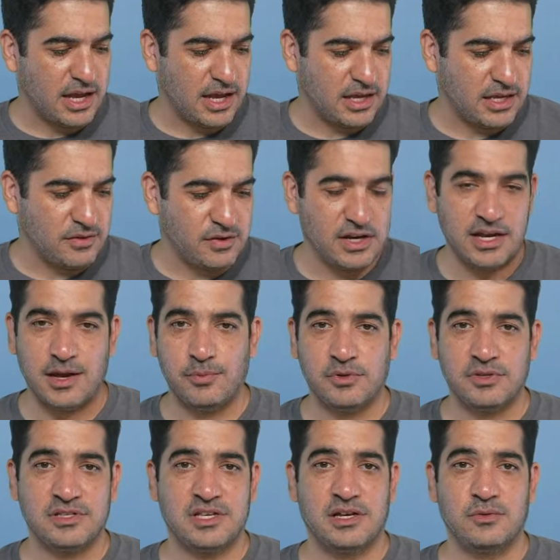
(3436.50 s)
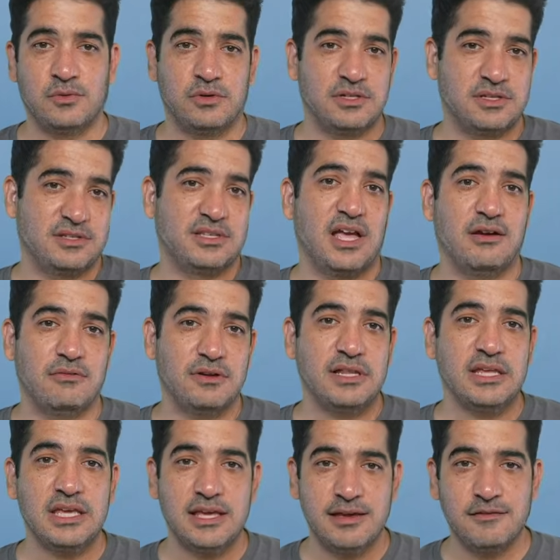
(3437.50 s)
even an Apple Design Award does not
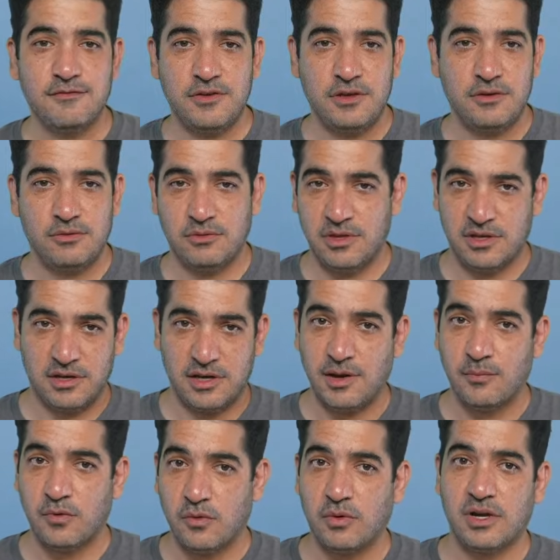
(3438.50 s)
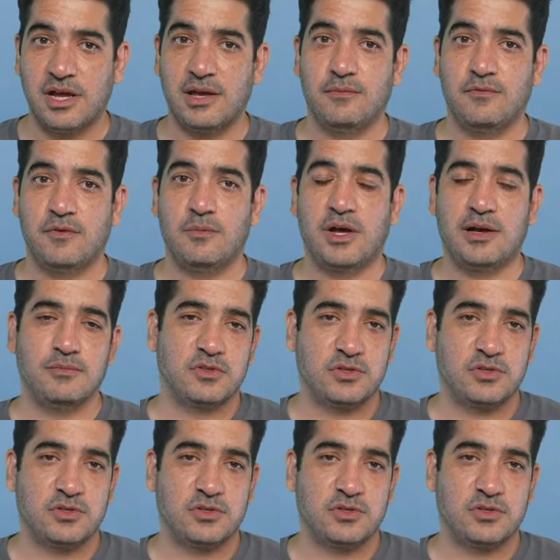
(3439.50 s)
really give you the #1 app for moms.